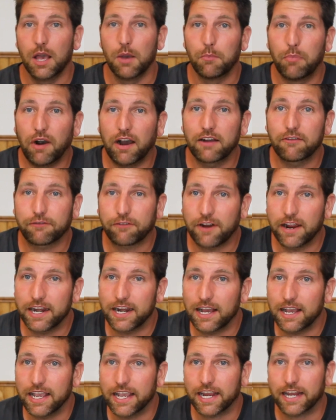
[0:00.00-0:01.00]
But Fright
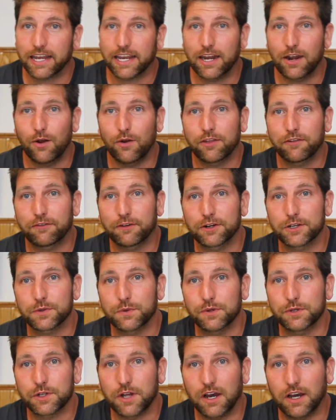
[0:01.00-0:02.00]
Night, you know, the first
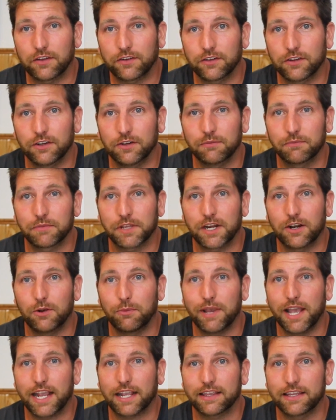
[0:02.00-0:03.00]
one was awesome, you know,
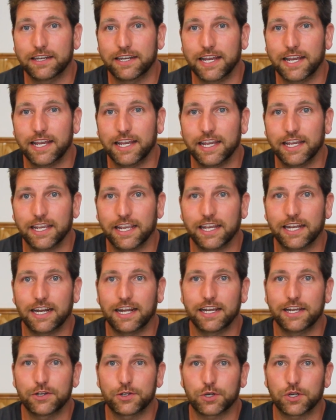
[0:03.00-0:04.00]
back in the day, and
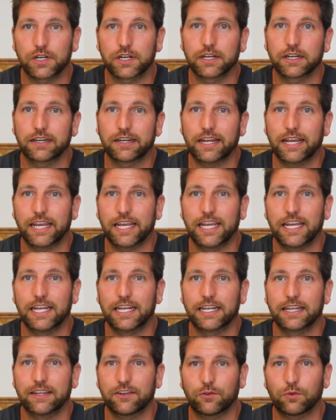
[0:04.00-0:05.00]
I enjoyed it,
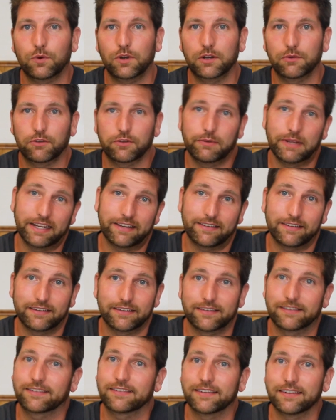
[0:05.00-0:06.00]
and this one was basically
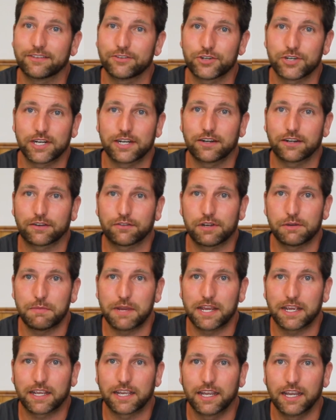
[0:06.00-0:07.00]
just a generic
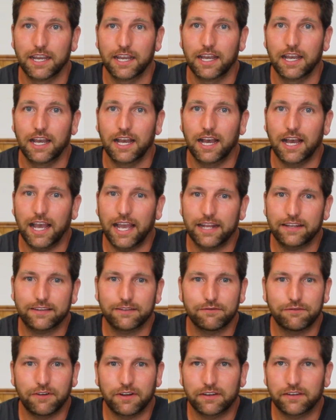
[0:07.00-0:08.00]
remake. Had
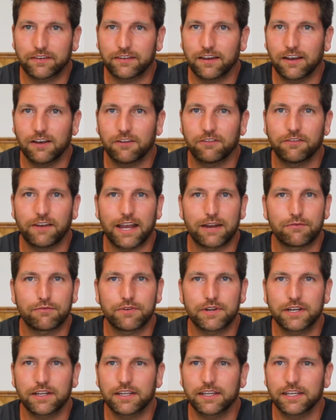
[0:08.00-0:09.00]
some fun stuff. I
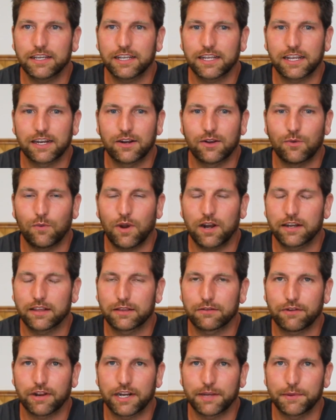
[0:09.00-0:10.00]
really, you know, wanted
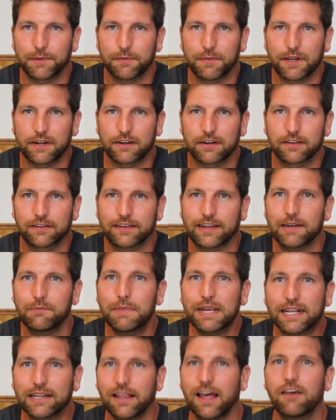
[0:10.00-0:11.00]
the writing to be better because it had
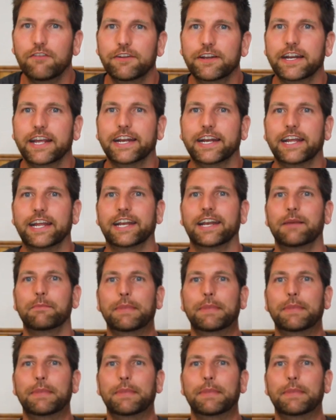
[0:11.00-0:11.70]
McLovin in it.